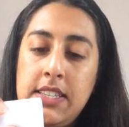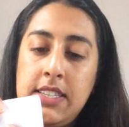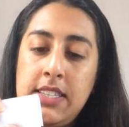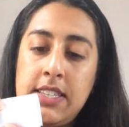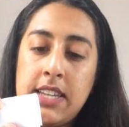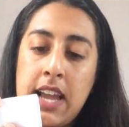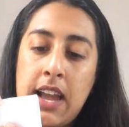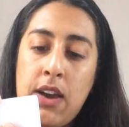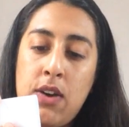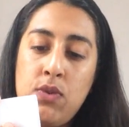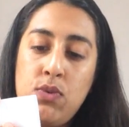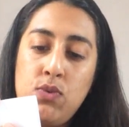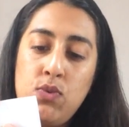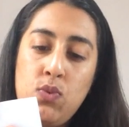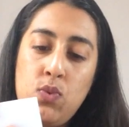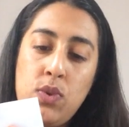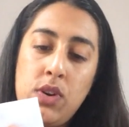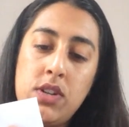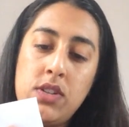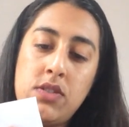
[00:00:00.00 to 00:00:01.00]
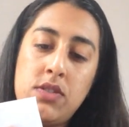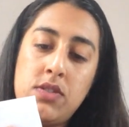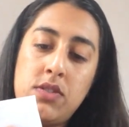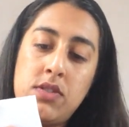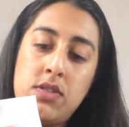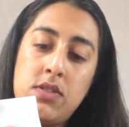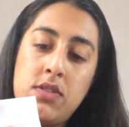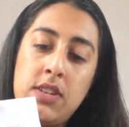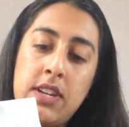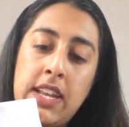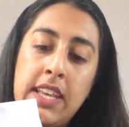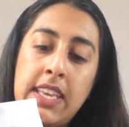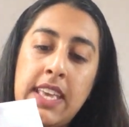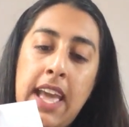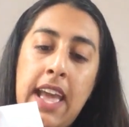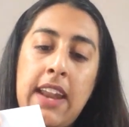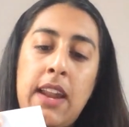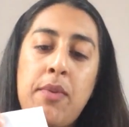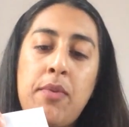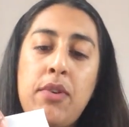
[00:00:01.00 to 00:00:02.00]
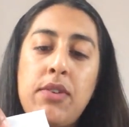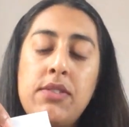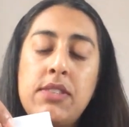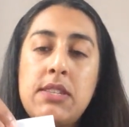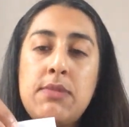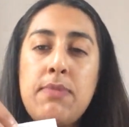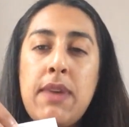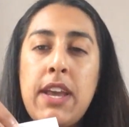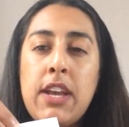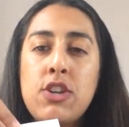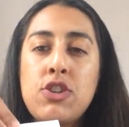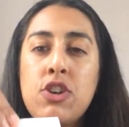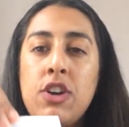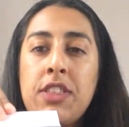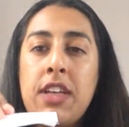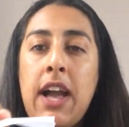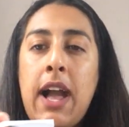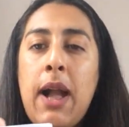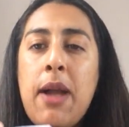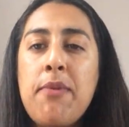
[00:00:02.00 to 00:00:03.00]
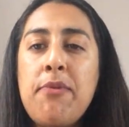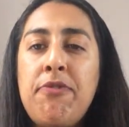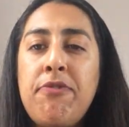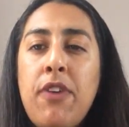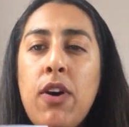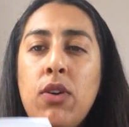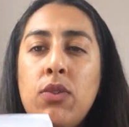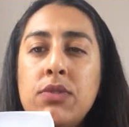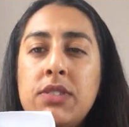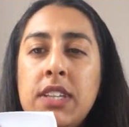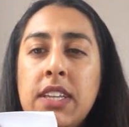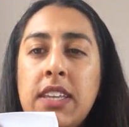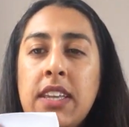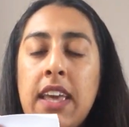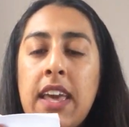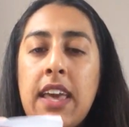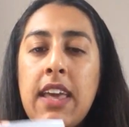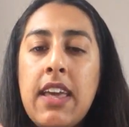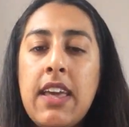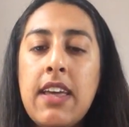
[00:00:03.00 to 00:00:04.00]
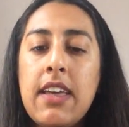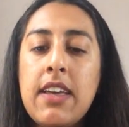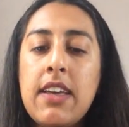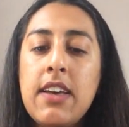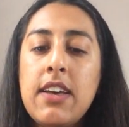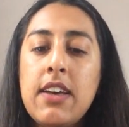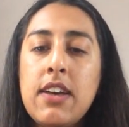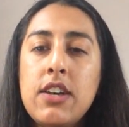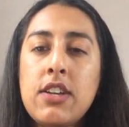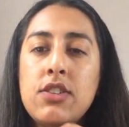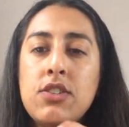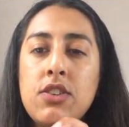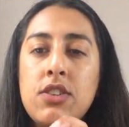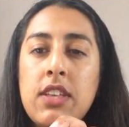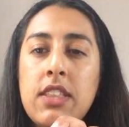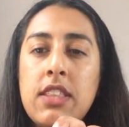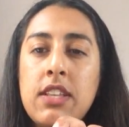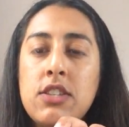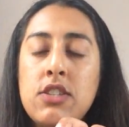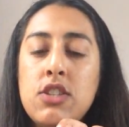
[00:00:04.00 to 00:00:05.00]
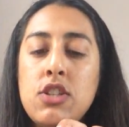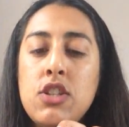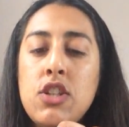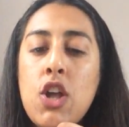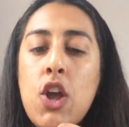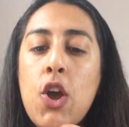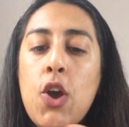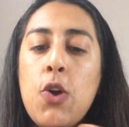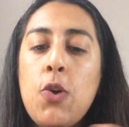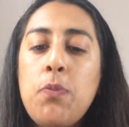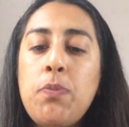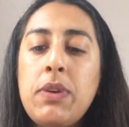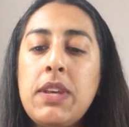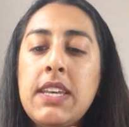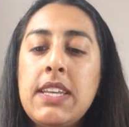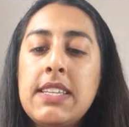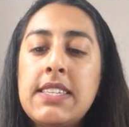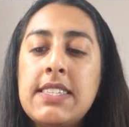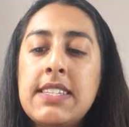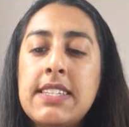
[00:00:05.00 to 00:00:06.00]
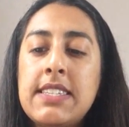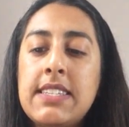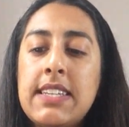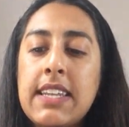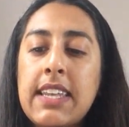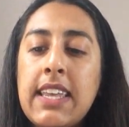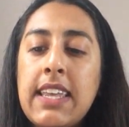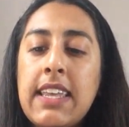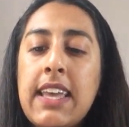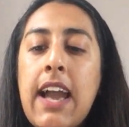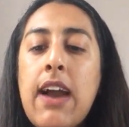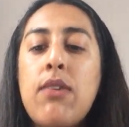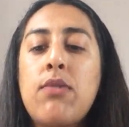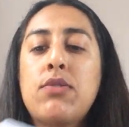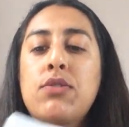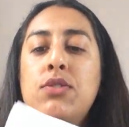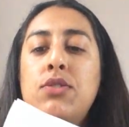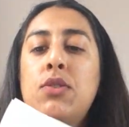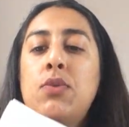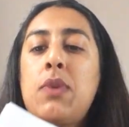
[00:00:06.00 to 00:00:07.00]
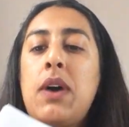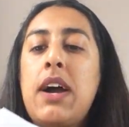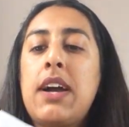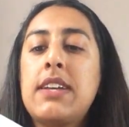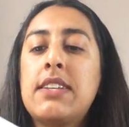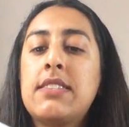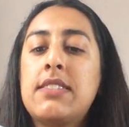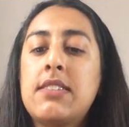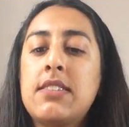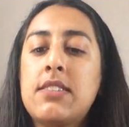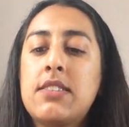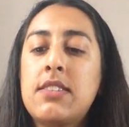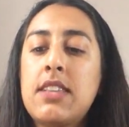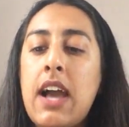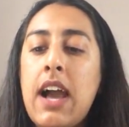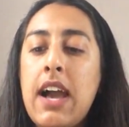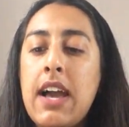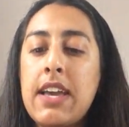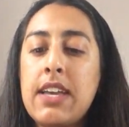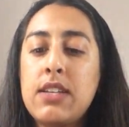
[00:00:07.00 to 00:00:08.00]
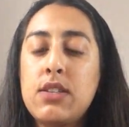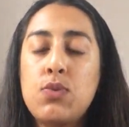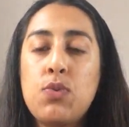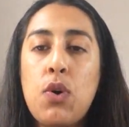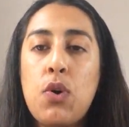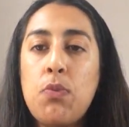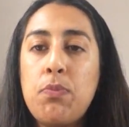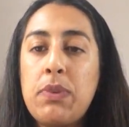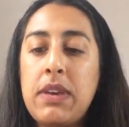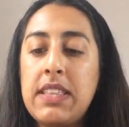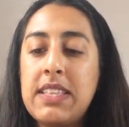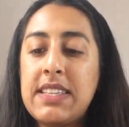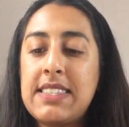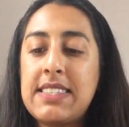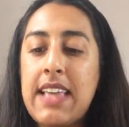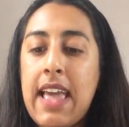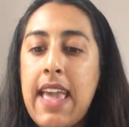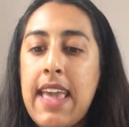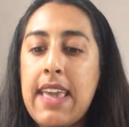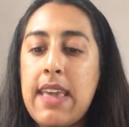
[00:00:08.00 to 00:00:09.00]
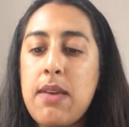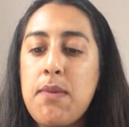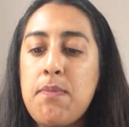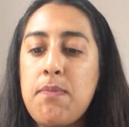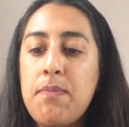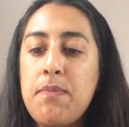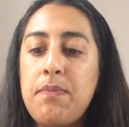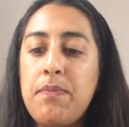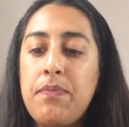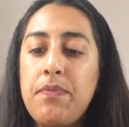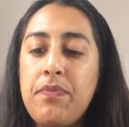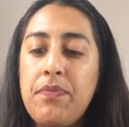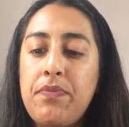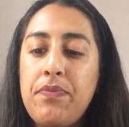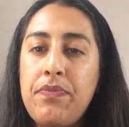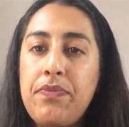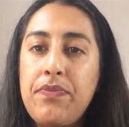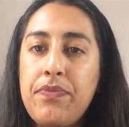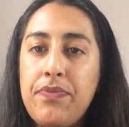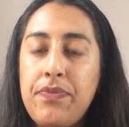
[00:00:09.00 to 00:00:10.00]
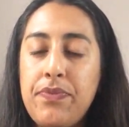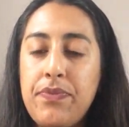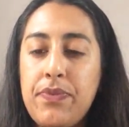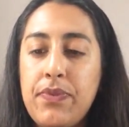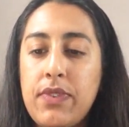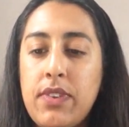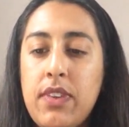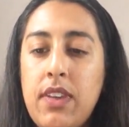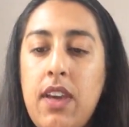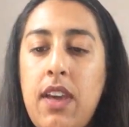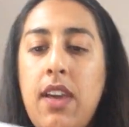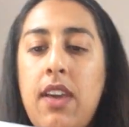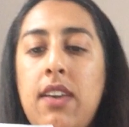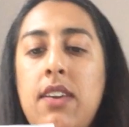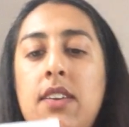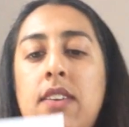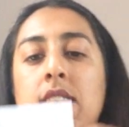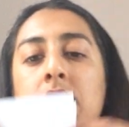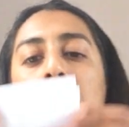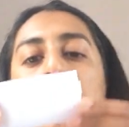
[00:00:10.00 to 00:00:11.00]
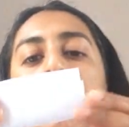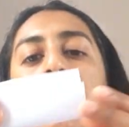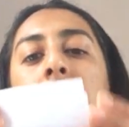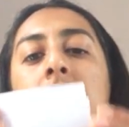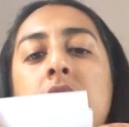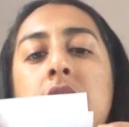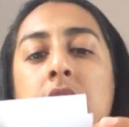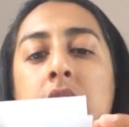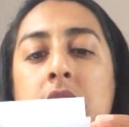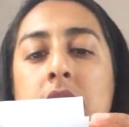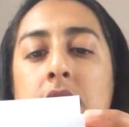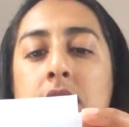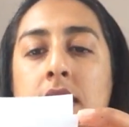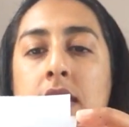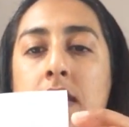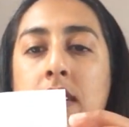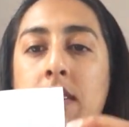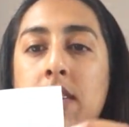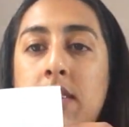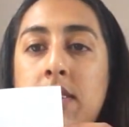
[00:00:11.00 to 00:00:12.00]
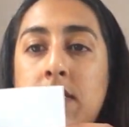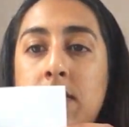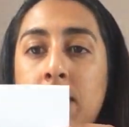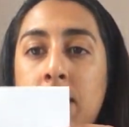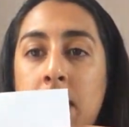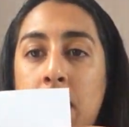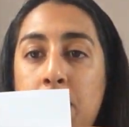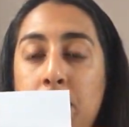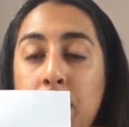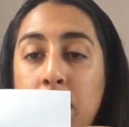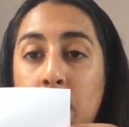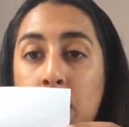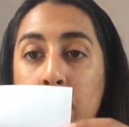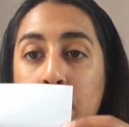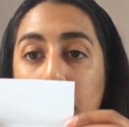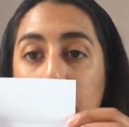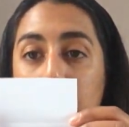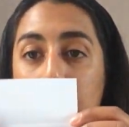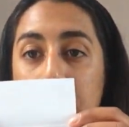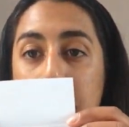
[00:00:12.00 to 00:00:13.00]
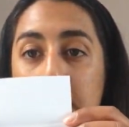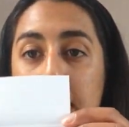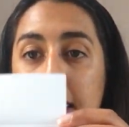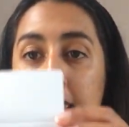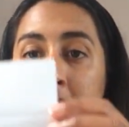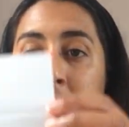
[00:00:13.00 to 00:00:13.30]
downwards. And again, I'm going to make sure that I'm folding it so that there's no pieces sticking out, because otherwise the sides won't be the same. Okay, so there we go. Can you see the